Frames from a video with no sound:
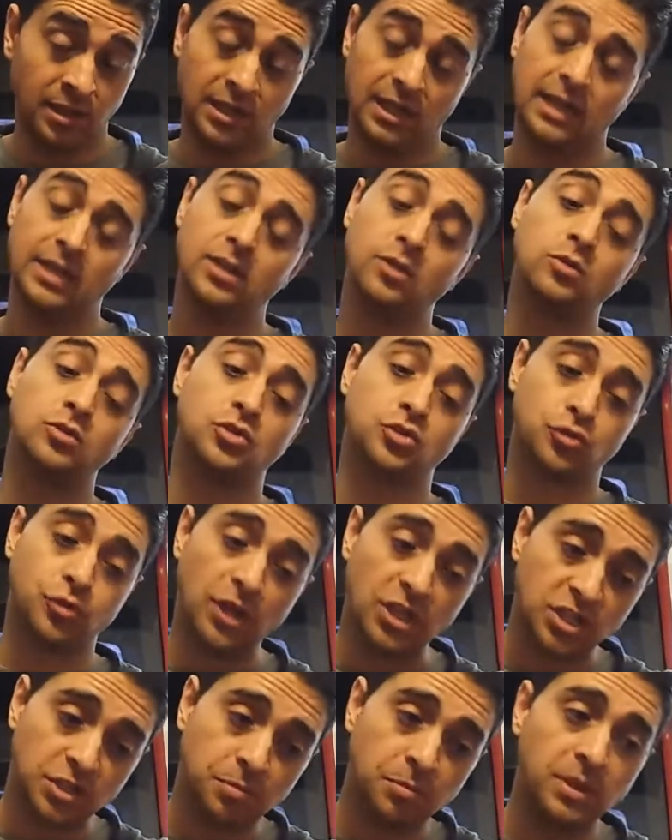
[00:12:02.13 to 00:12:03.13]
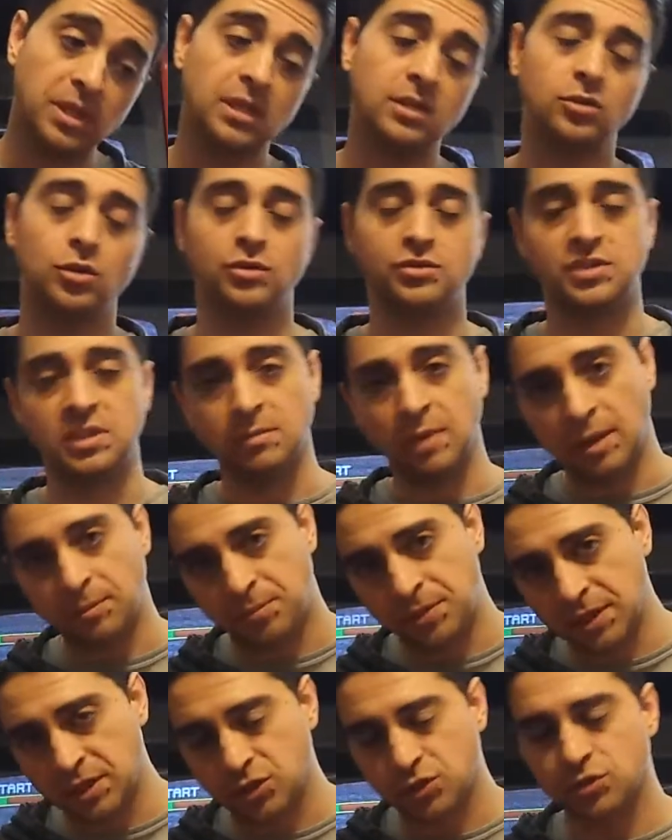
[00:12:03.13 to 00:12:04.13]
And he goes, trust me, you see my
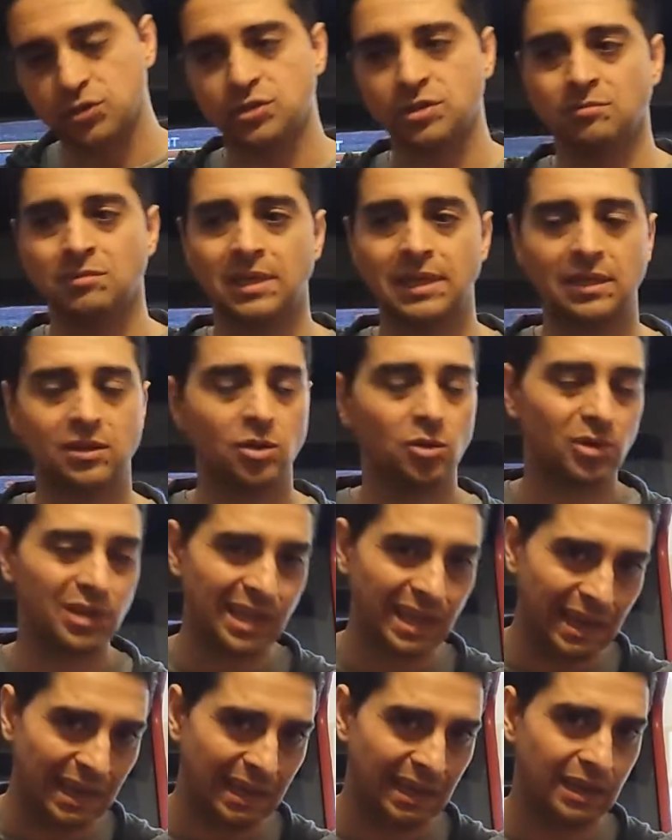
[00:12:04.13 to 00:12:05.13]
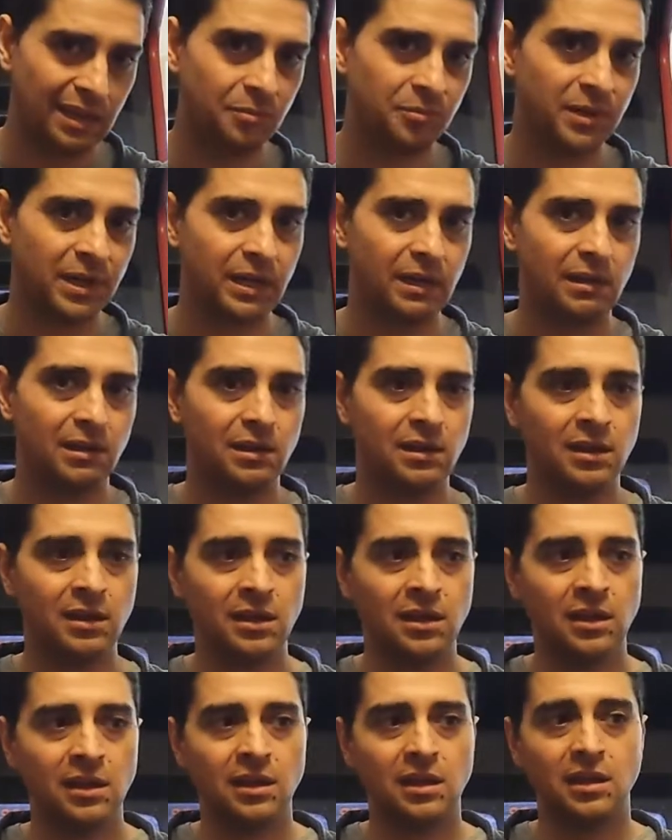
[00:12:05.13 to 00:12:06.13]
pictures. I'm like, okay, but
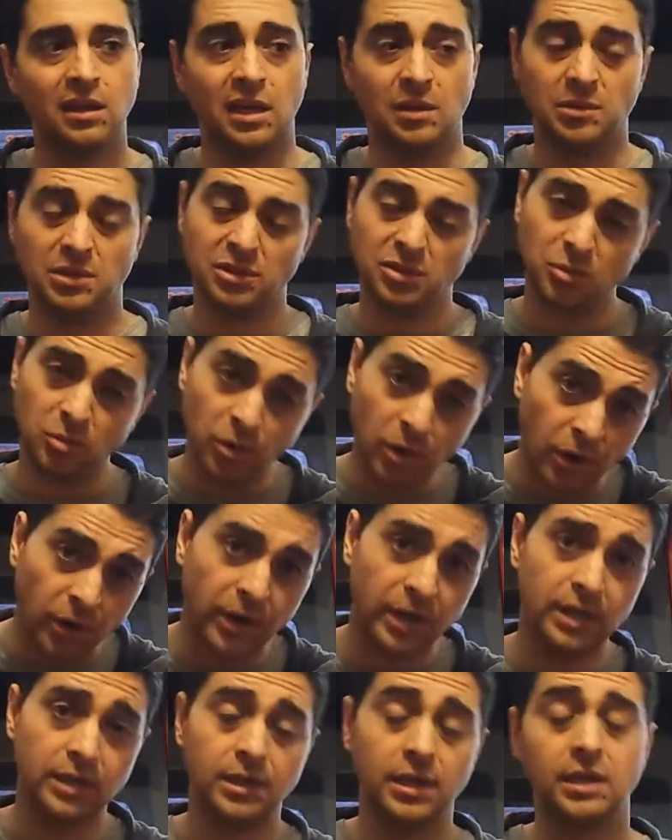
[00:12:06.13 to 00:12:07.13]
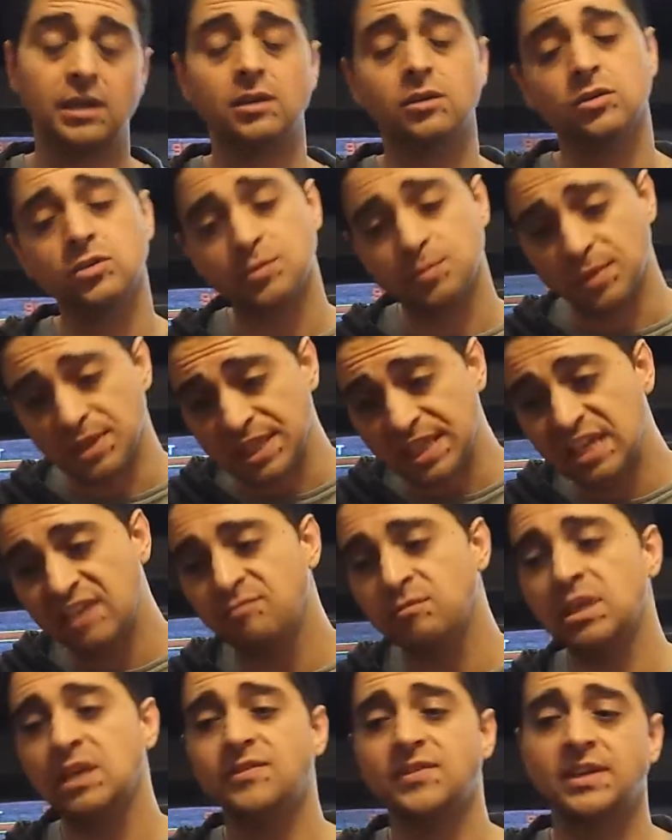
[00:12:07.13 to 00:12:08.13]
I'm a little worried. And he goes, believe
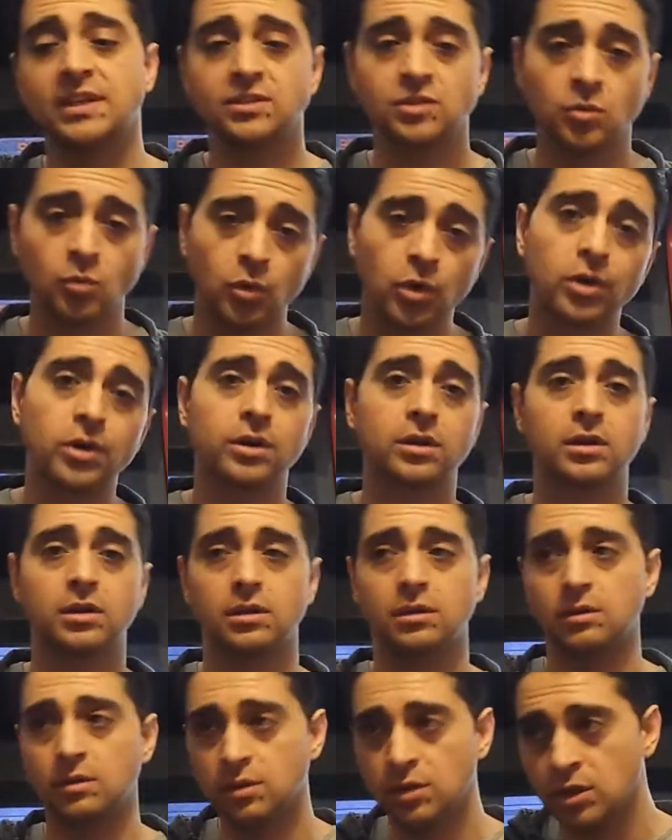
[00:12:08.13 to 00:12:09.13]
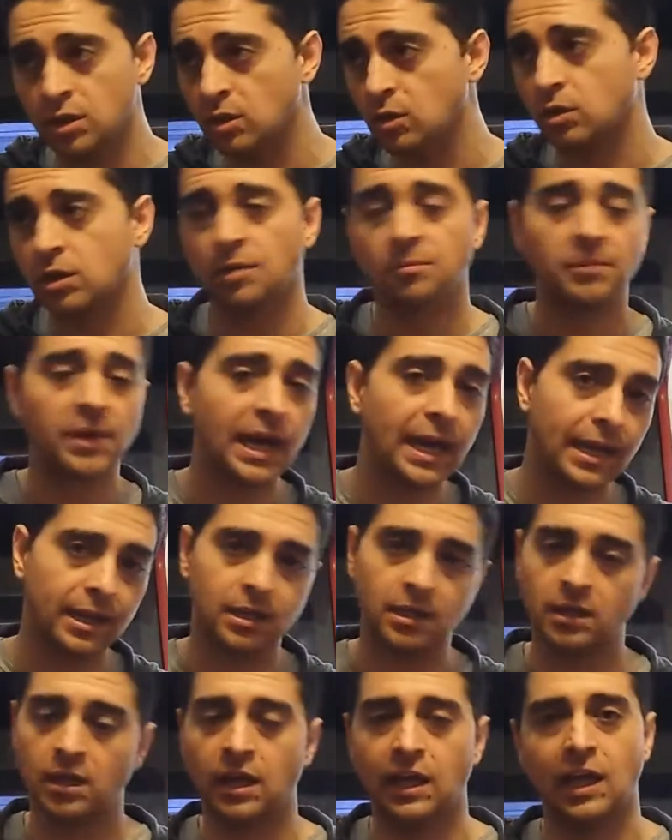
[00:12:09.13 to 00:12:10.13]
me, if it doesn't work, you know, come back
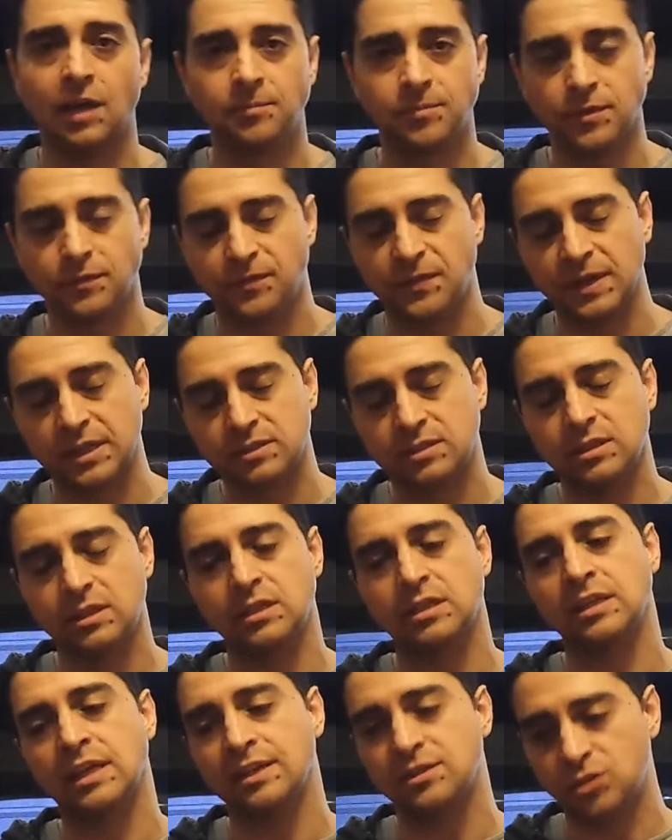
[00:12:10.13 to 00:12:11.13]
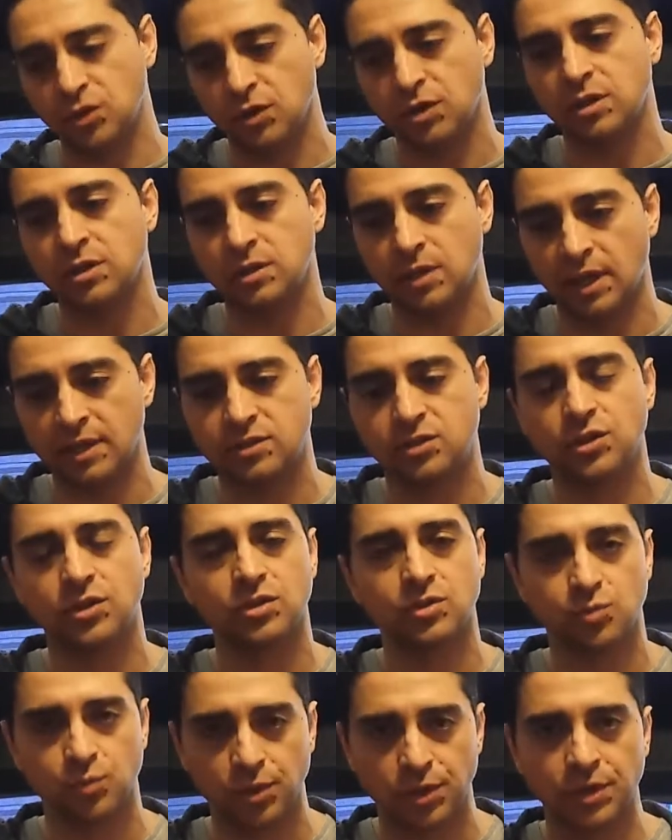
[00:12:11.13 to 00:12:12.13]
and I'll help you fix it. And I took
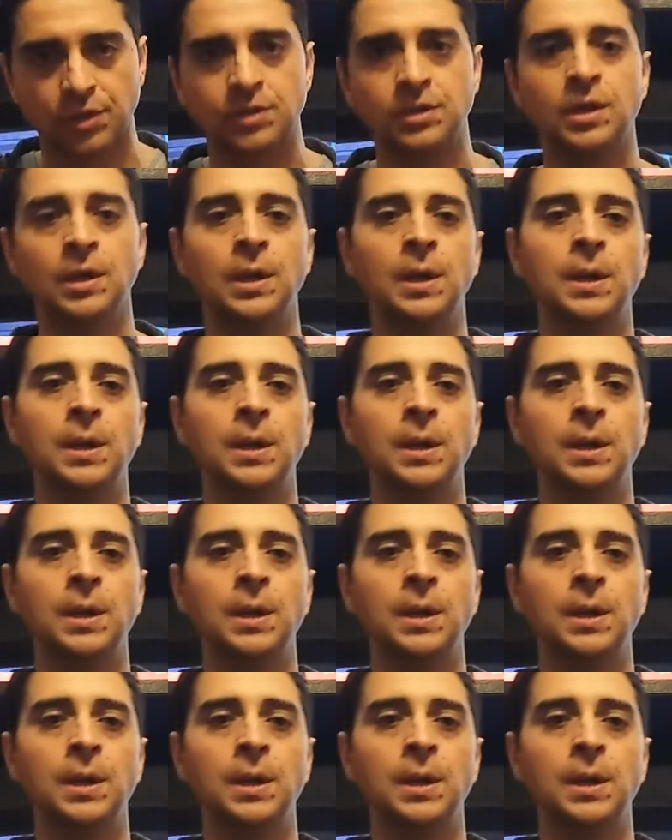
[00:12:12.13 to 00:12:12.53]
his word.